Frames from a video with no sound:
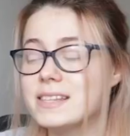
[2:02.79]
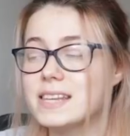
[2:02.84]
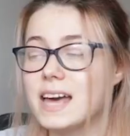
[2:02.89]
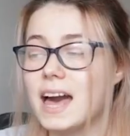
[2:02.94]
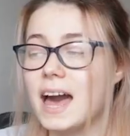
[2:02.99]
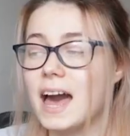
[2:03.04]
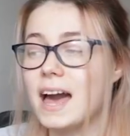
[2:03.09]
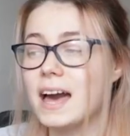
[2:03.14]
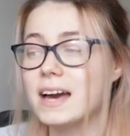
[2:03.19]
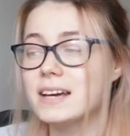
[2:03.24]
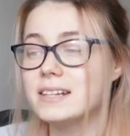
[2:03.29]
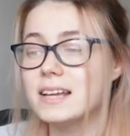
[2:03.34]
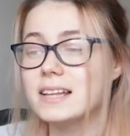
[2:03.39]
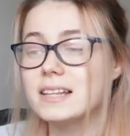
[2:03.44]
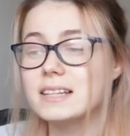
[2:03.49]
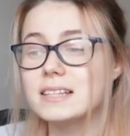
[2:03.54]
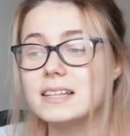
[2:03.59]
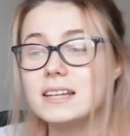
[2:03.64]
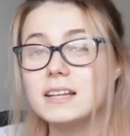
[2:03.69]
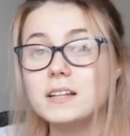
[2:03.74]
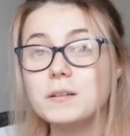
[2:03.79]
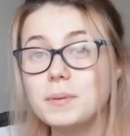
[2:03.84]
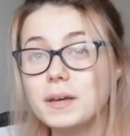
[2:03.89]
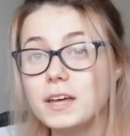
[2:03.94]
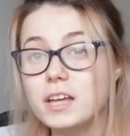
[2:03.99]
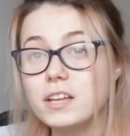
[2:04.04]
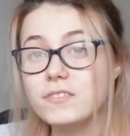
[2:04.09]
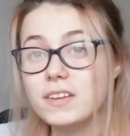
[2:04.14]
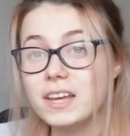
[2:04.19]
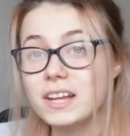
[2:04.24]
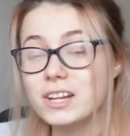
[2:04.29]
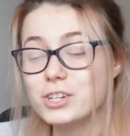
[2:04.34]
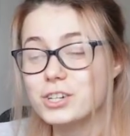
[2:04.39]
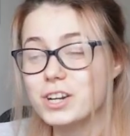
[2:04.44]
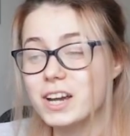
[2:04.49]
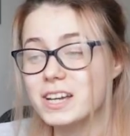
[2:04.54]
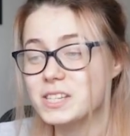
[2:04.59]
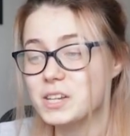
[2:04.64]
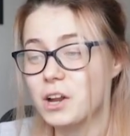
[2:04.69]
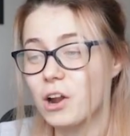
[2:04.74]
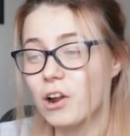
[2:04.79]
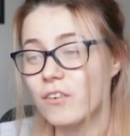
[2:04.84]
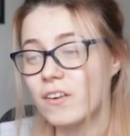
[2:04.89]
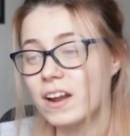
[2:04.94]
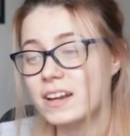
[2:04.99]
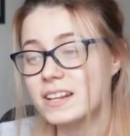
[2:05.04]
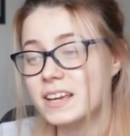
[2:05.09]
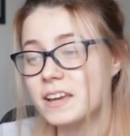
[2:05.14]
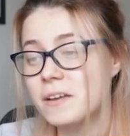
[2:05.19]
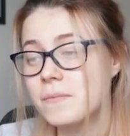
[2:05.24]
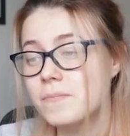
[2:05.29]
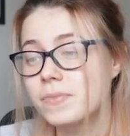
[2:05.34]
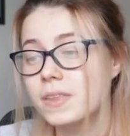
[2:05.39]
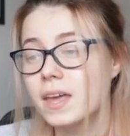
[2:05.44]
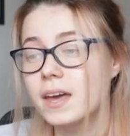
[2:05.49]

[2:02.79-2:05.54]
to add a little bit of interest already,